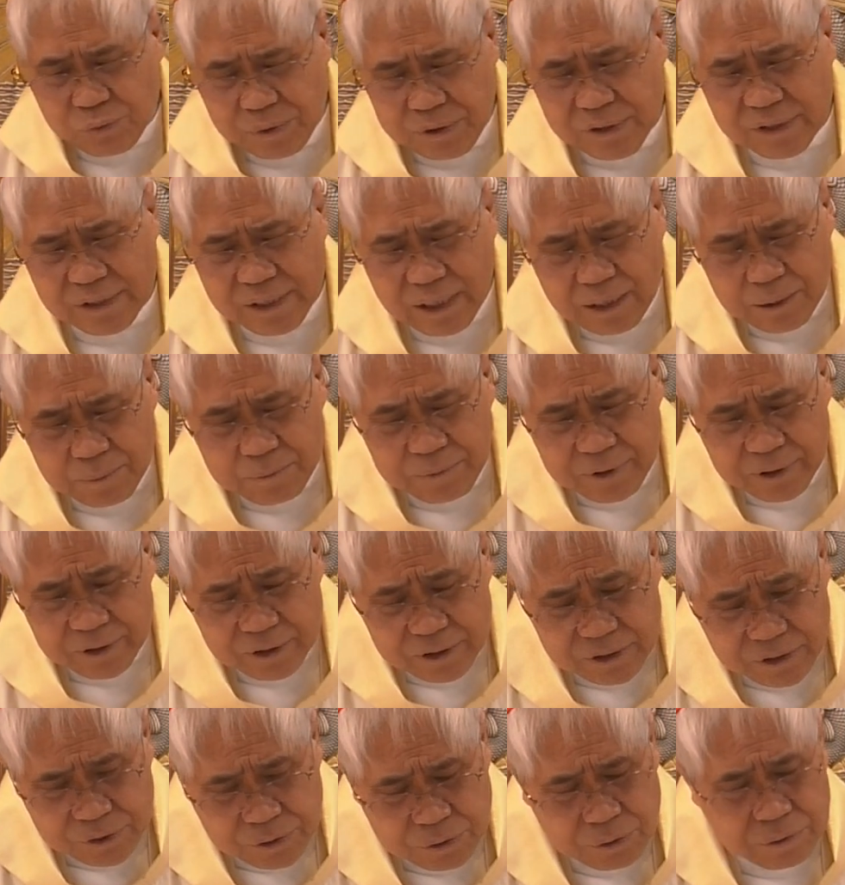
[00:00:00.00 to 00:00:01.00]
we celebrate
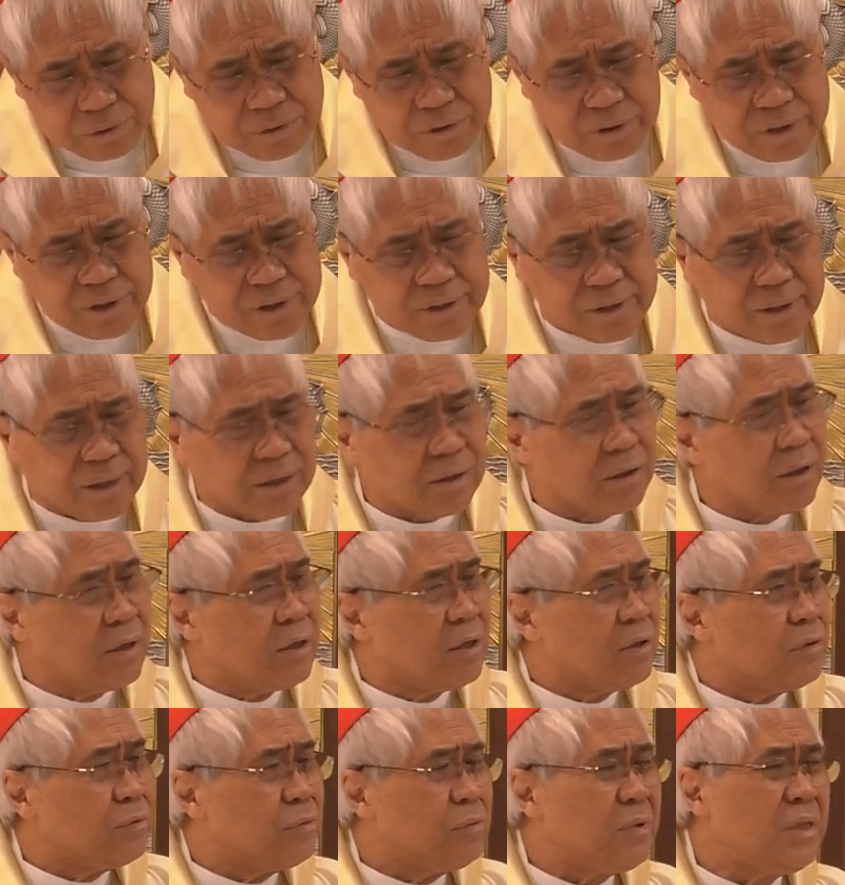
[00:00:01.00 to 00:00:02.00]
this Eucharist that
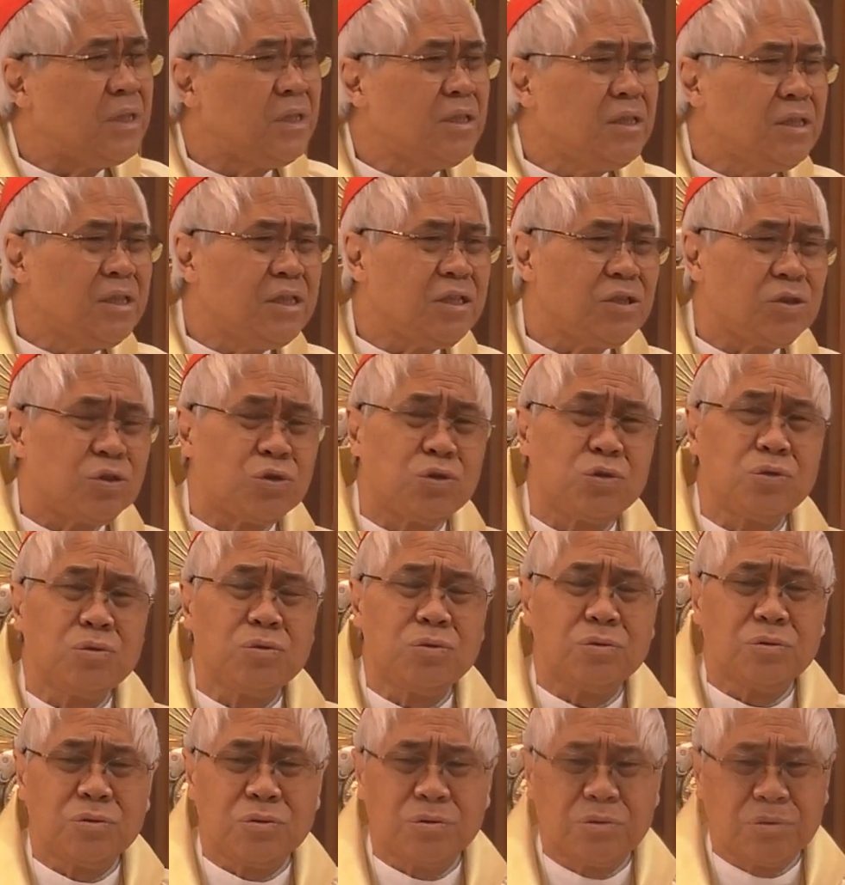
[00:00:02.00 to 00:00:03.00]
we need
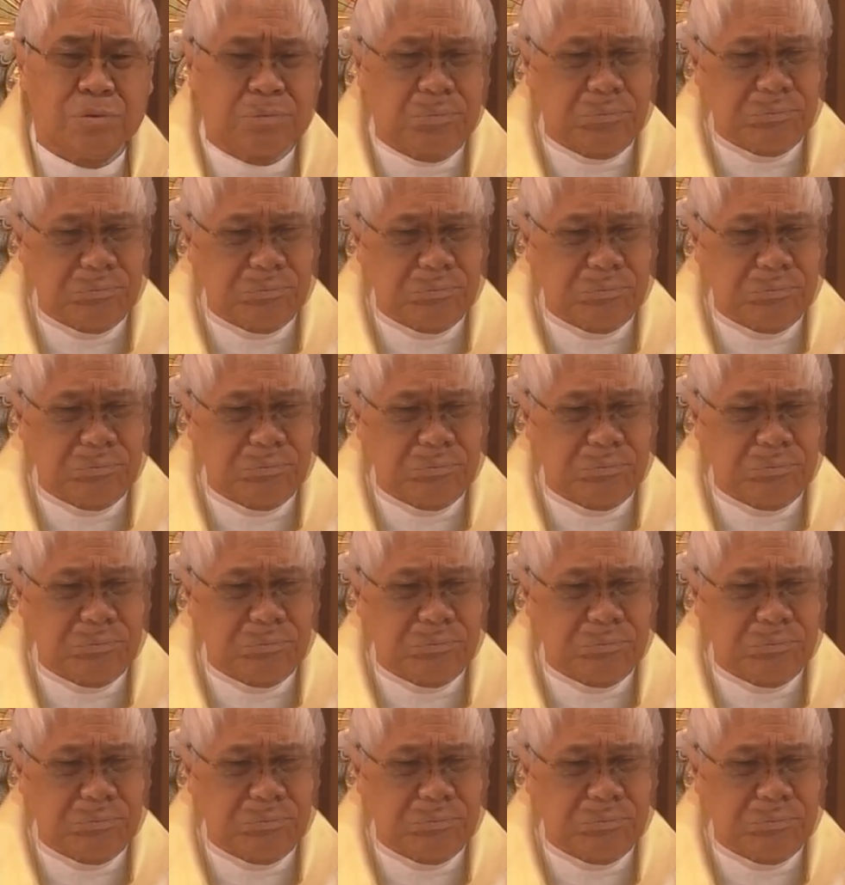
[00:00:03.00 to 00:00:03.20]
to